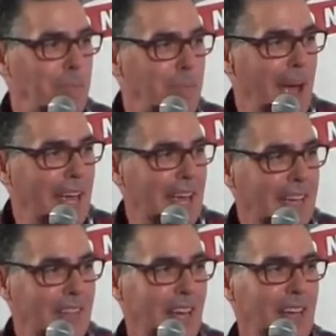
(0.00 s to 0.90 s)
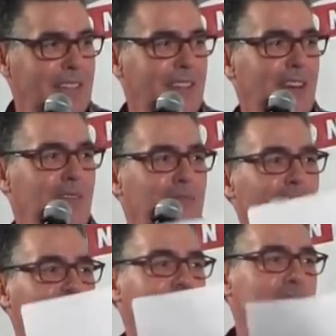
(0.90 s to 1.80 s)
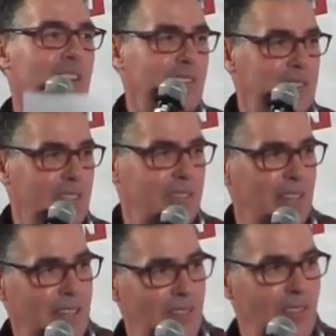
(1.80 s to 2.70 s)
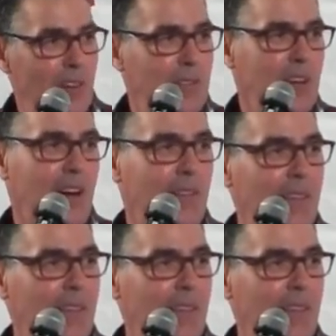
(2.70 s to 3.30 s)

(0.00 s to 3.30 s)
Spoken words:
banging chicks that are 50 years his junior.